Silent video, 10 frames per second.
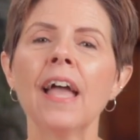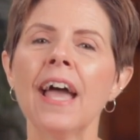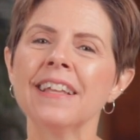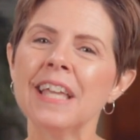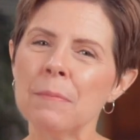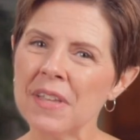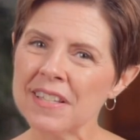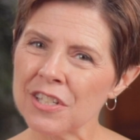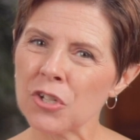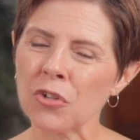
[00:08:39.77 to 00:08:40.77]
And to keep
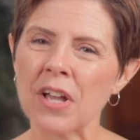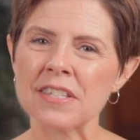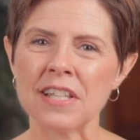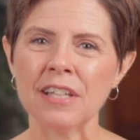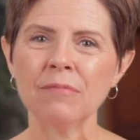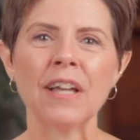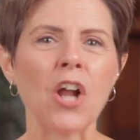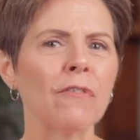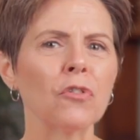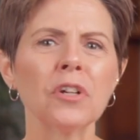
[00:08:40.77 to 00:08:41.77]
things interesting and
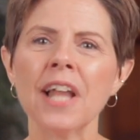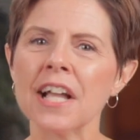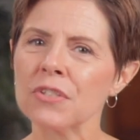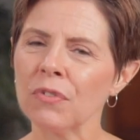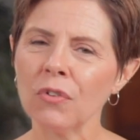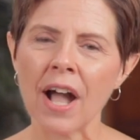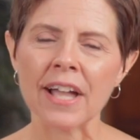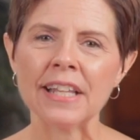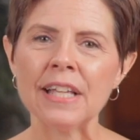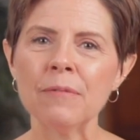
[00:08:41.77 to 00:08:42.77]
offer a nice
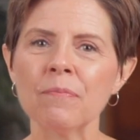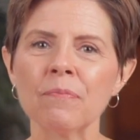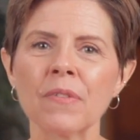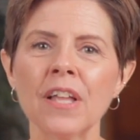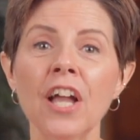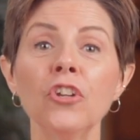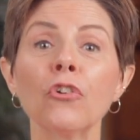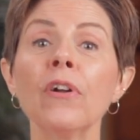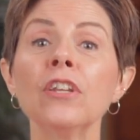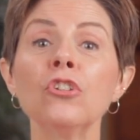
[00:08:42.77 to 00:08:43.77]
variety, you're
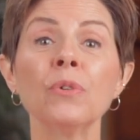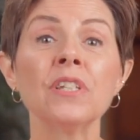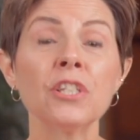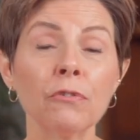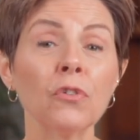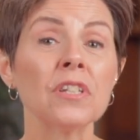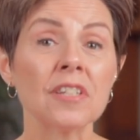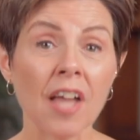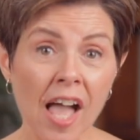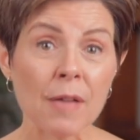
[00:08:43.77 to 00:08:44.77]
going to do a different
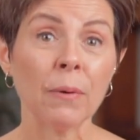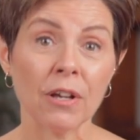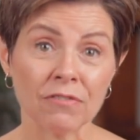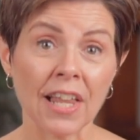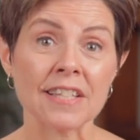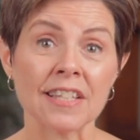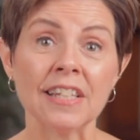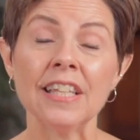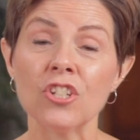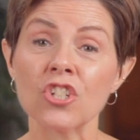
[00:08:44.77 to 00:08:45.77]
type of lesson
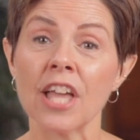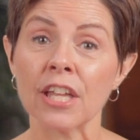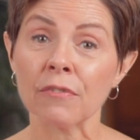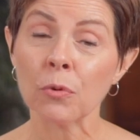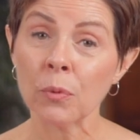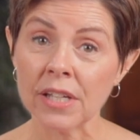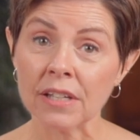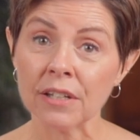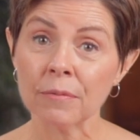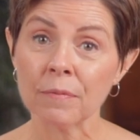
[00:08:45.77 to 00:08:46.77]
each day of the
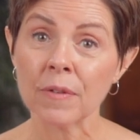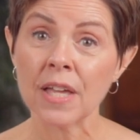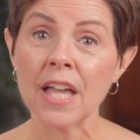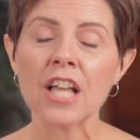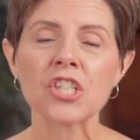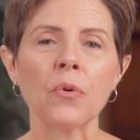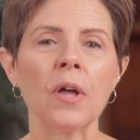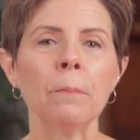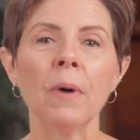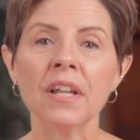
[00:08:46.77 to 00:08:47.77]
week. So
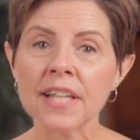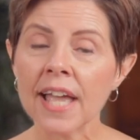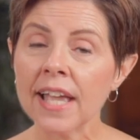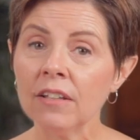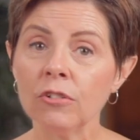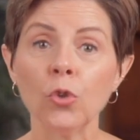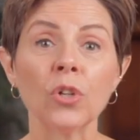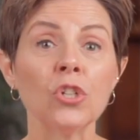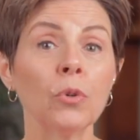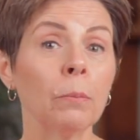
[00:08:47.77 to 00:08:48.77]
on Monday, you
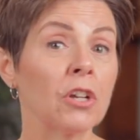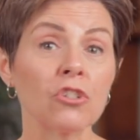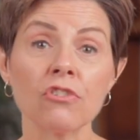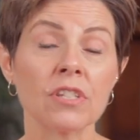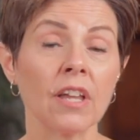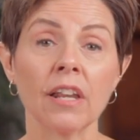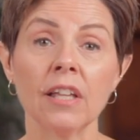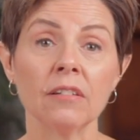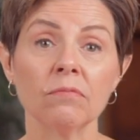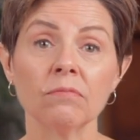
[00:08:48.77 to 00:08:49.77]
can do a picture
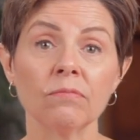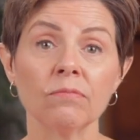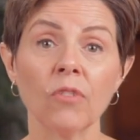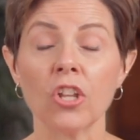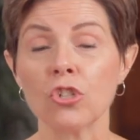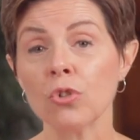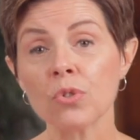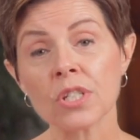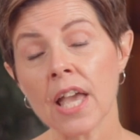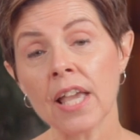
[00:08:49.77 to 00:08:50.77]
study. On
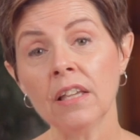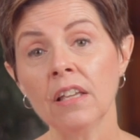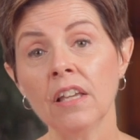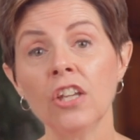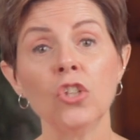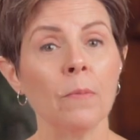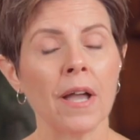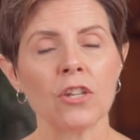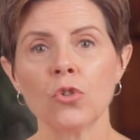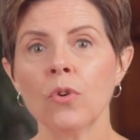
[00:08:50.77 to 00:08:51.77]
Tuesday, you
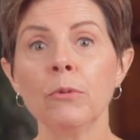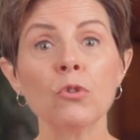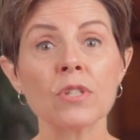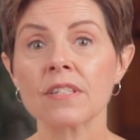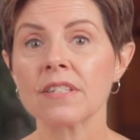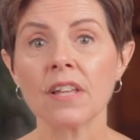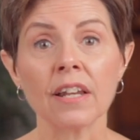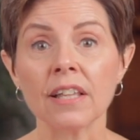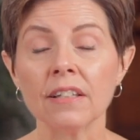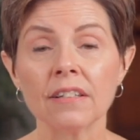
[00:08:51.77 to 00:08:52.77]
might do a music
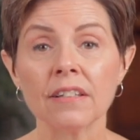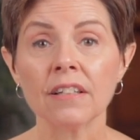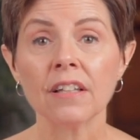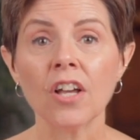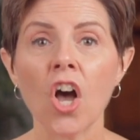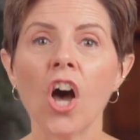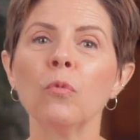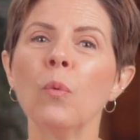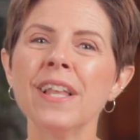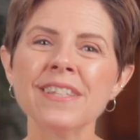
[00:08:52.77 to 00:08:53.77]
study.
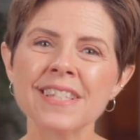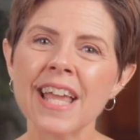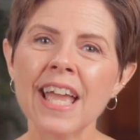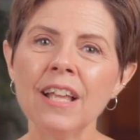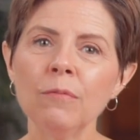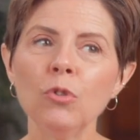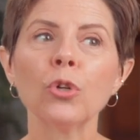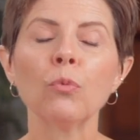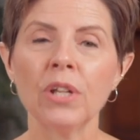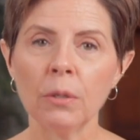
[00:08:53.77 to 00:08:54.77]
On Wednesday, you
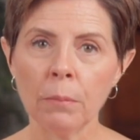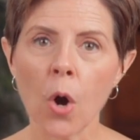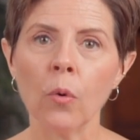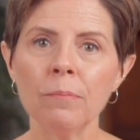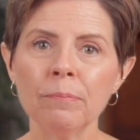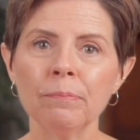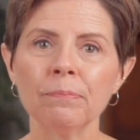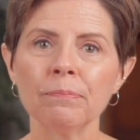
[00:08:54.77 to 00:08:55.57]
could read a poem.